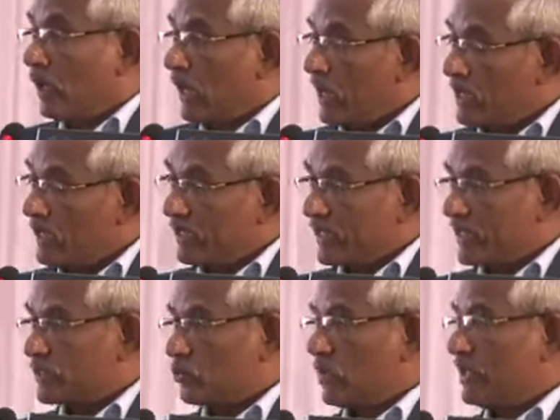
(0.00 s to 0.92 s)
and it
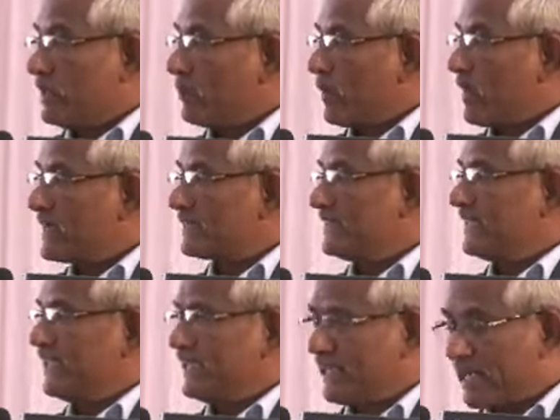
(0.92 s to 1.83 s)
is only
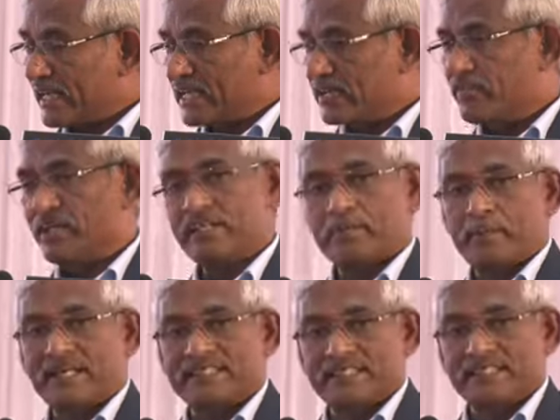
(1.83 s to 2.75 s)
partially inactivate the
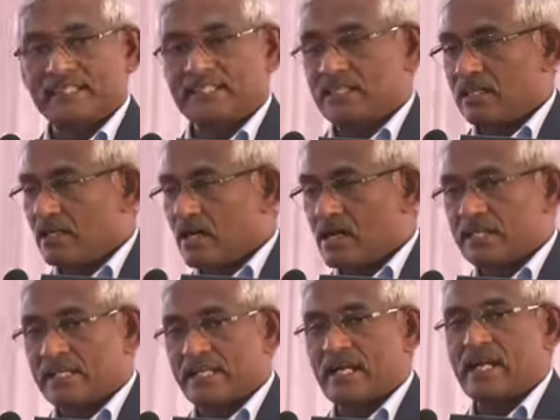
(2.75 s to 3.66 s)
pathogen,
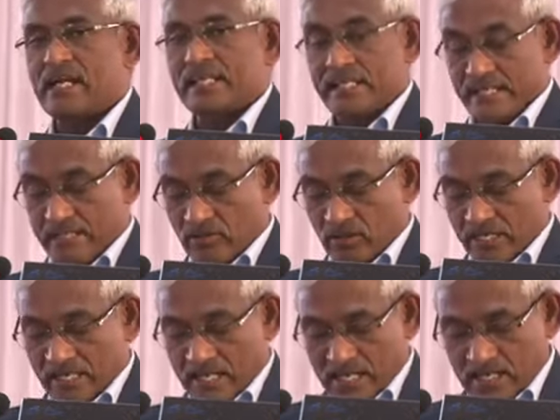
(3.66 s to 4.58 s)
not eradicate or
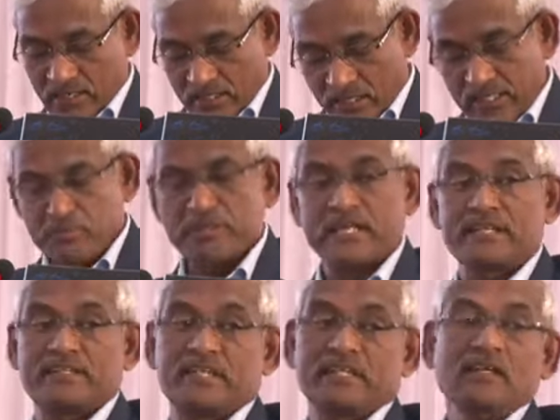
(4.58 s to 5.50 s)

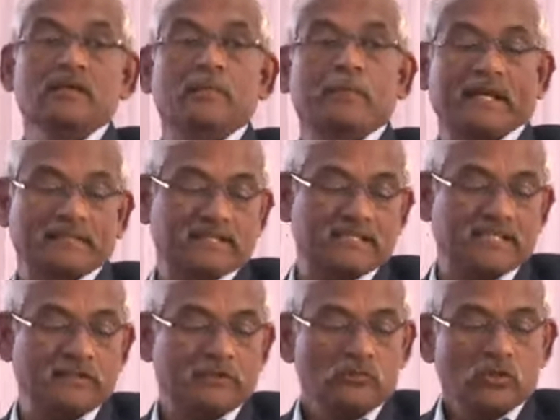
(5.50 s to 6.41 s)
eliminate the
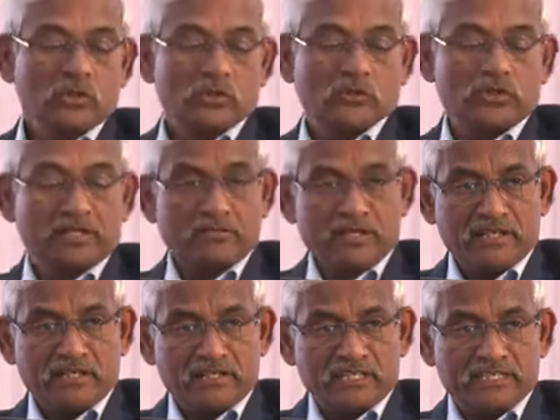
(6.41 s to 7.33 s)
pathogen. So
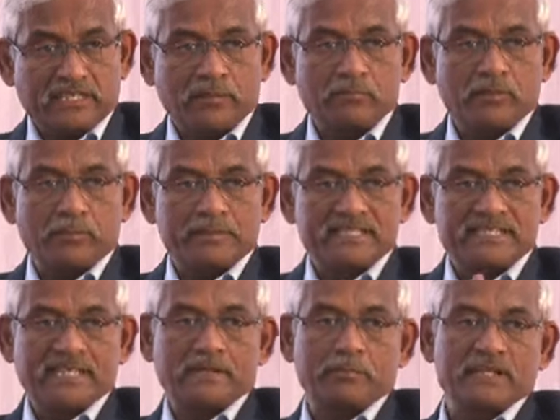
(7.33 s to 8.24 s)
even in this
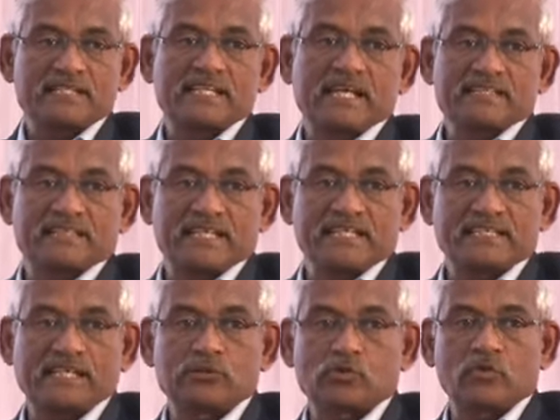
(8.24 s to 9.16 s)
PCR based
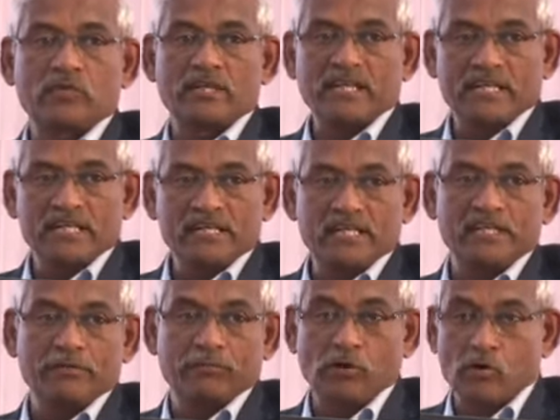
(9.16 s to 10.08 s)
assays also very
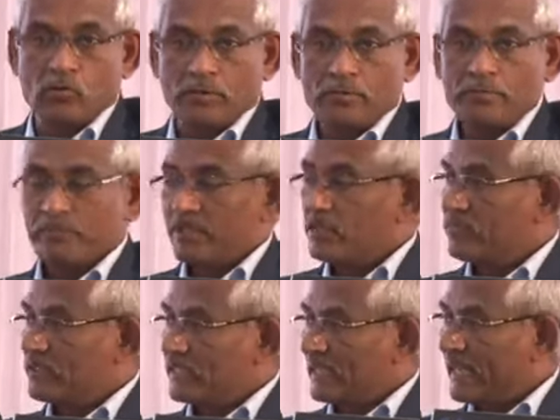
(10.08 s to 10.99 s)
clearly found,
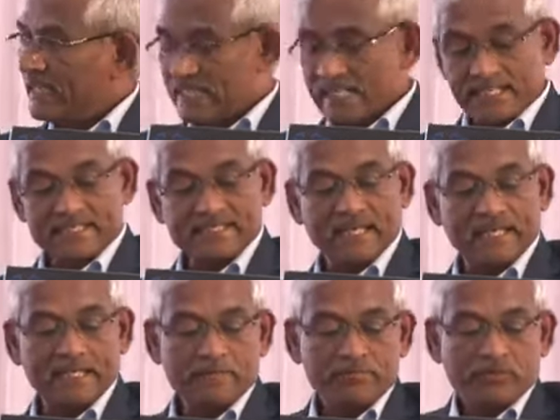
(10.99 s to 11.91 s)
if the titer is
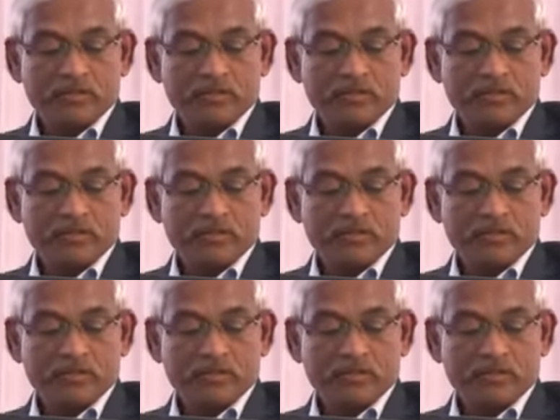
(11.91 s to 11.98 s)
high,